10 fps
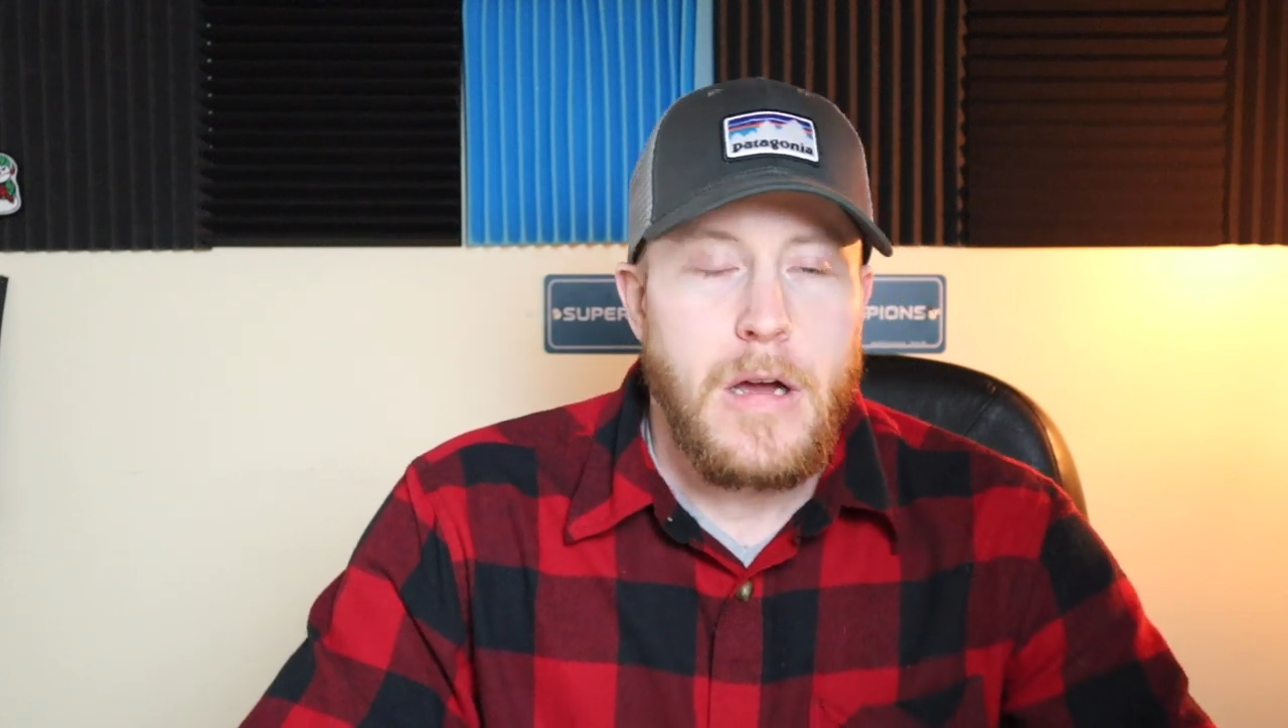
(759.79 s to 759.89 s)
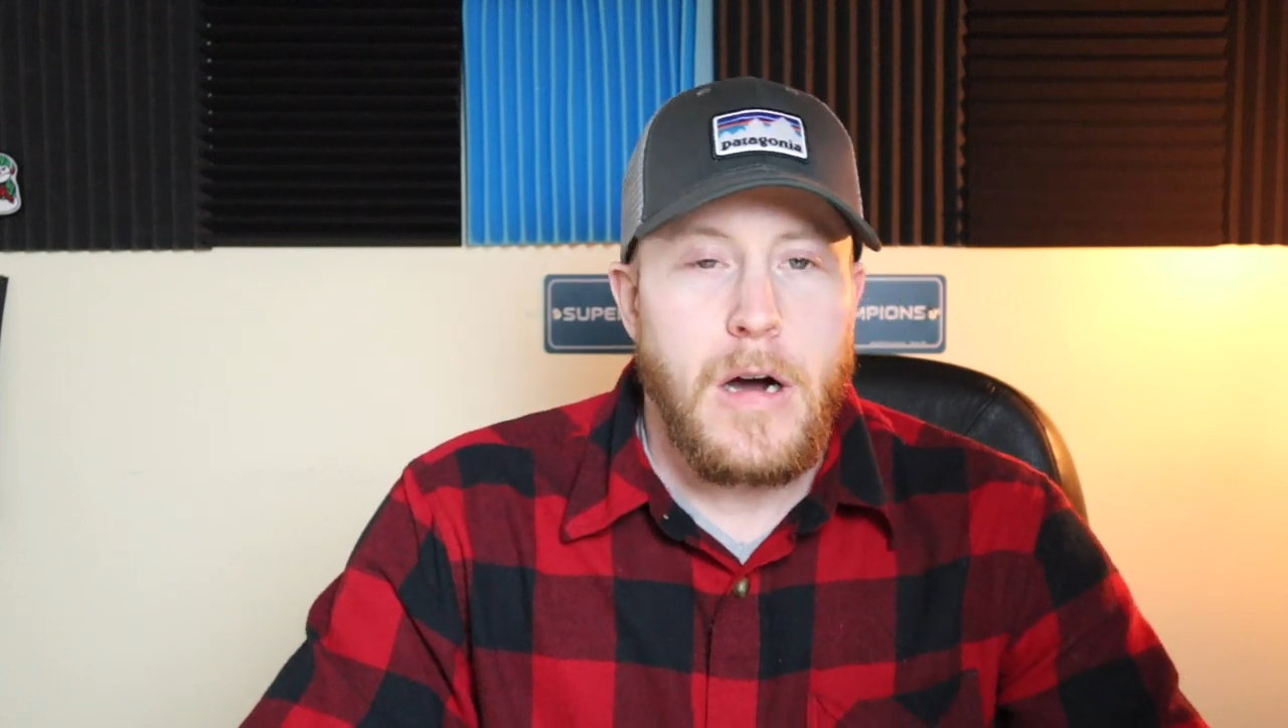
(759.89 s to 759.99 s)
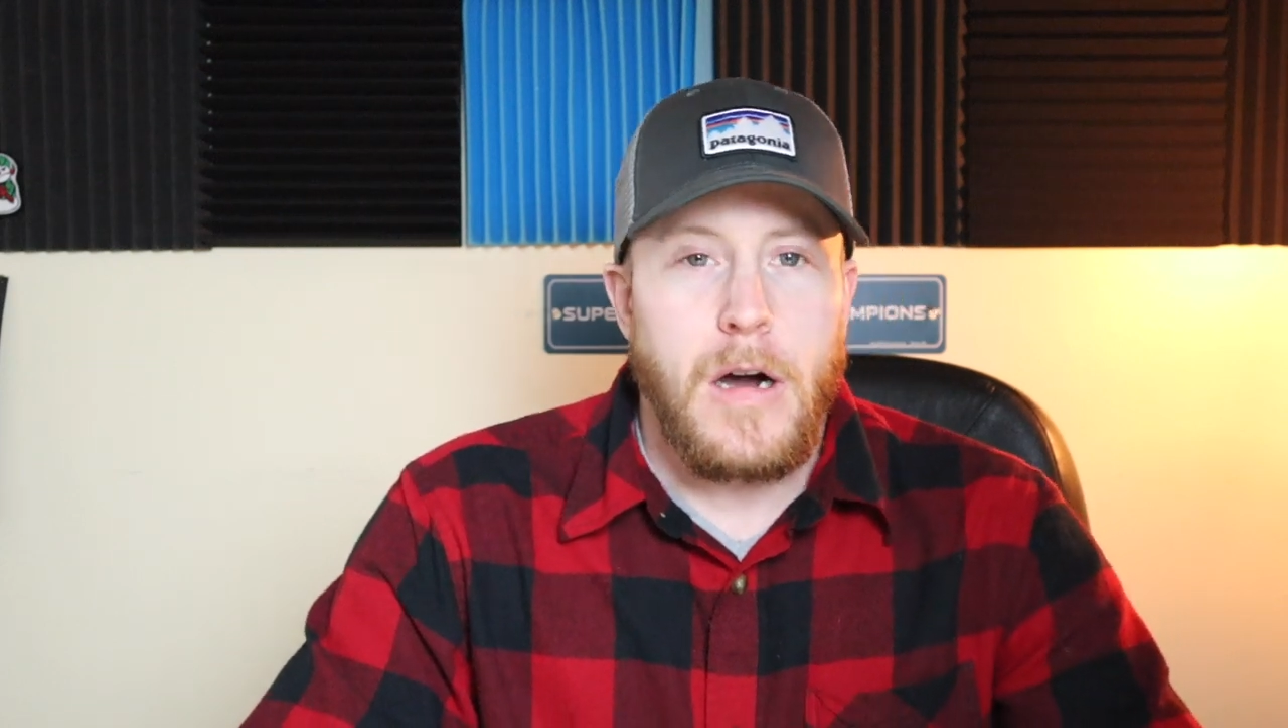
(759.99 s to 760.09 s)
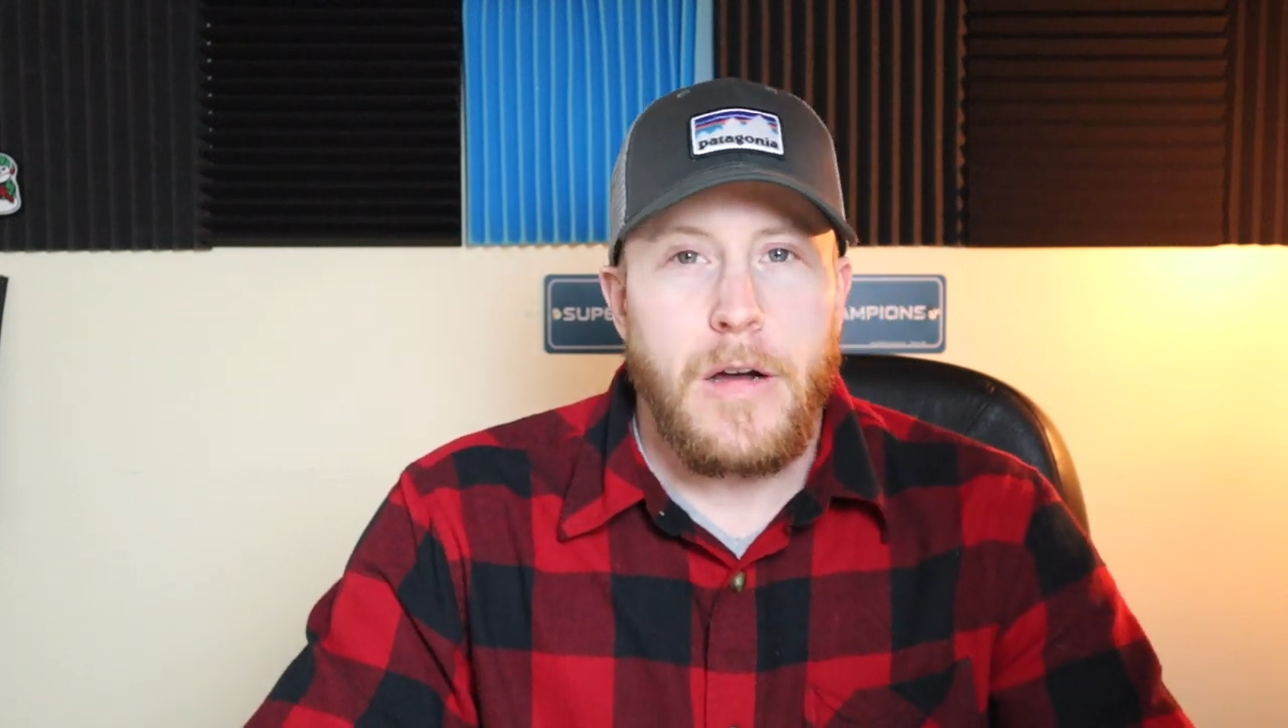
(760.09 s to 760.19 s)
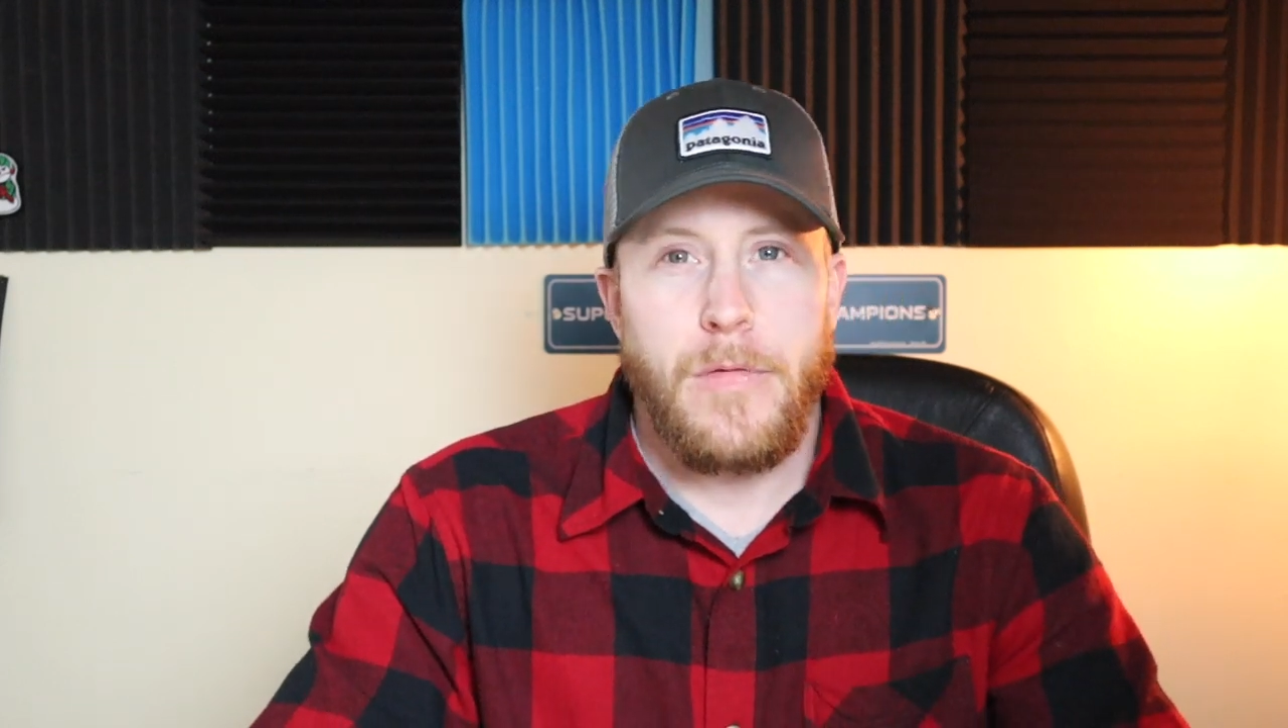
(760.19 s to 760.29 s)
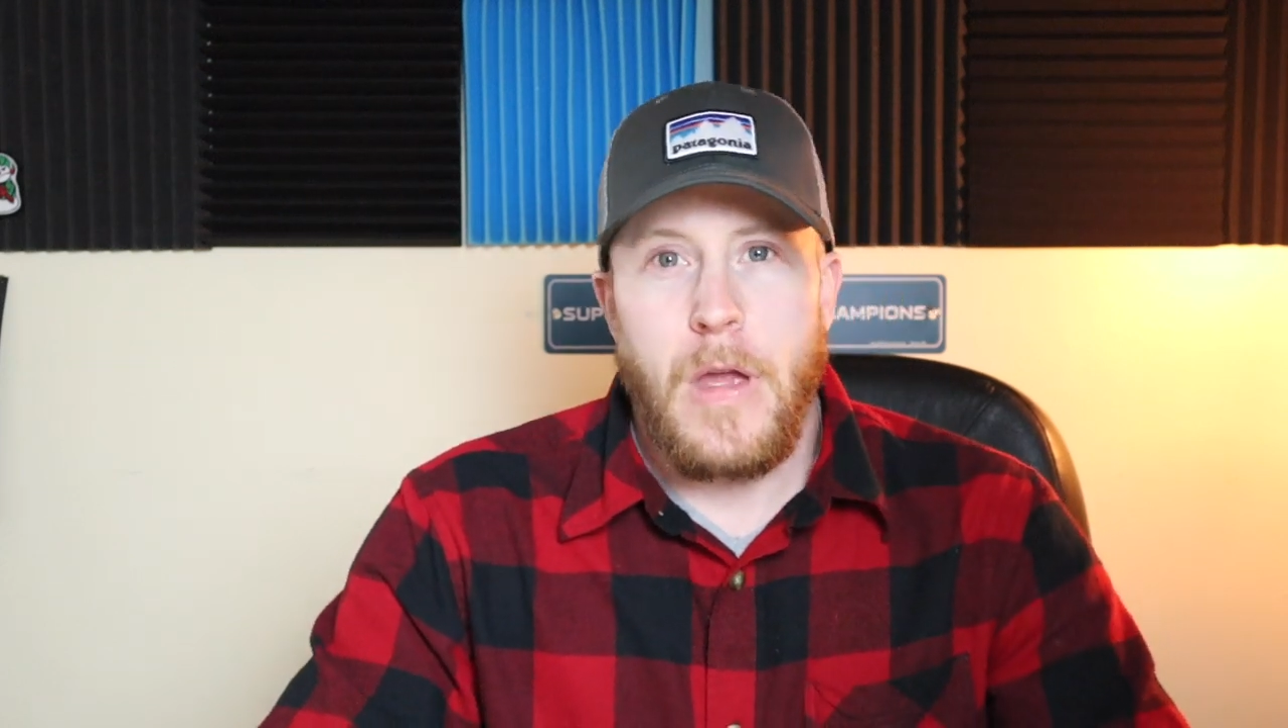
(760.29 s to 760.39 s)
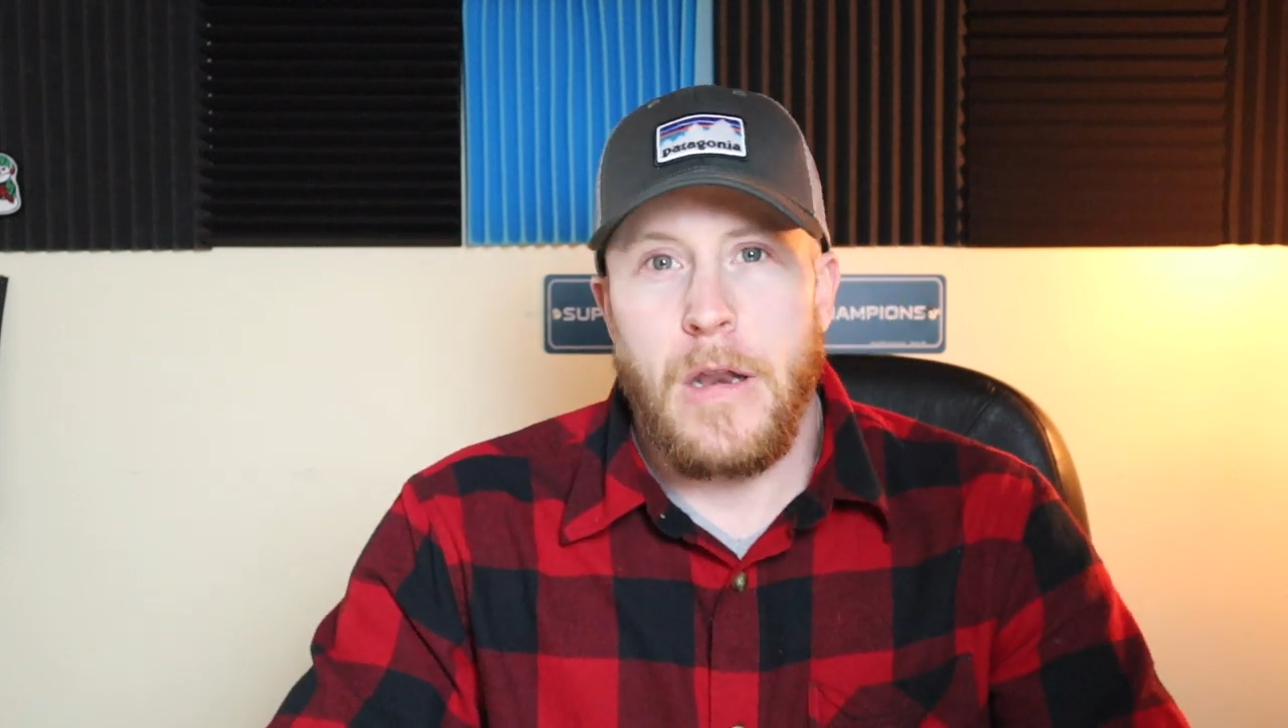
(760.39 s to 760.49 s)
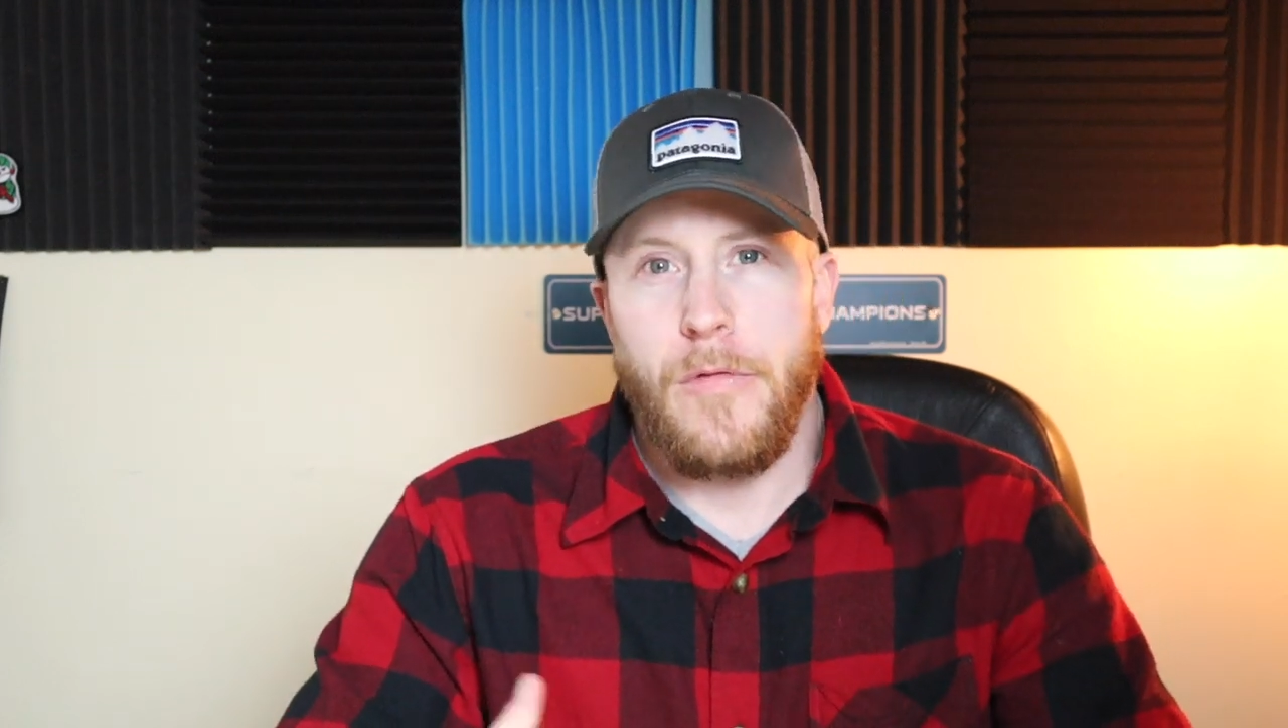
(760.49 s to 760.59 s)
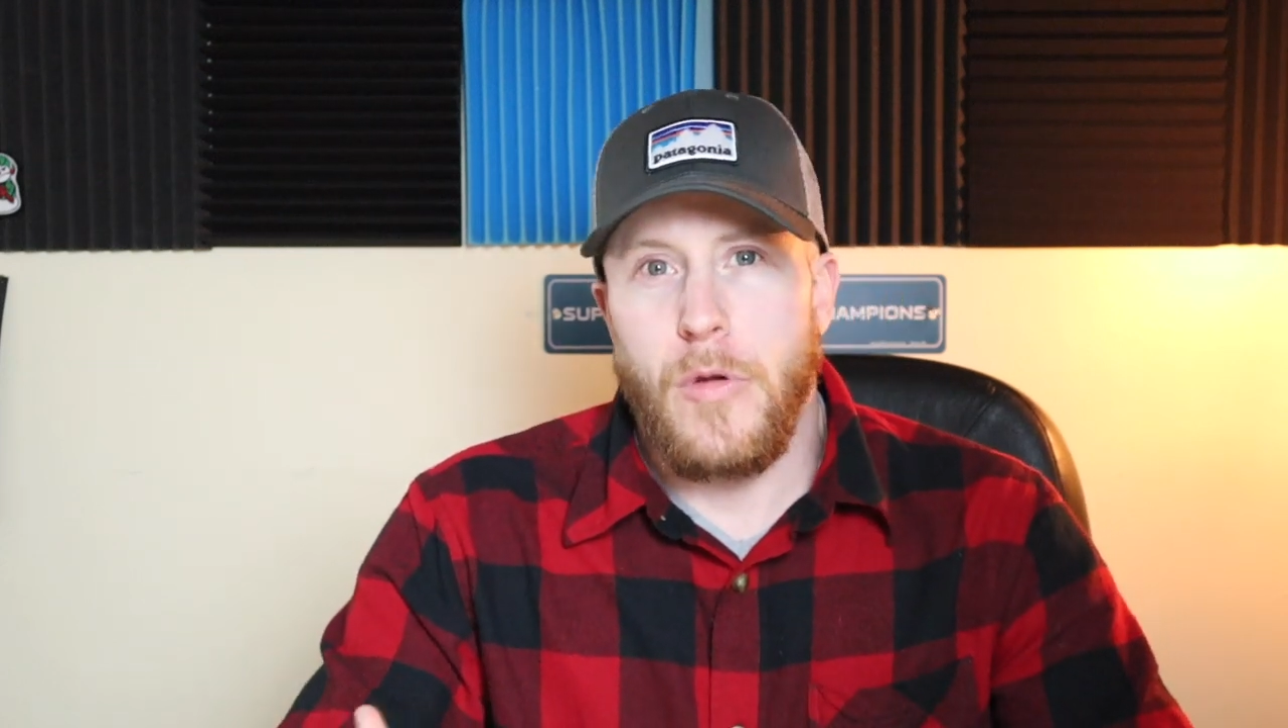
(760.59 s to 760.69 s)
uh, in the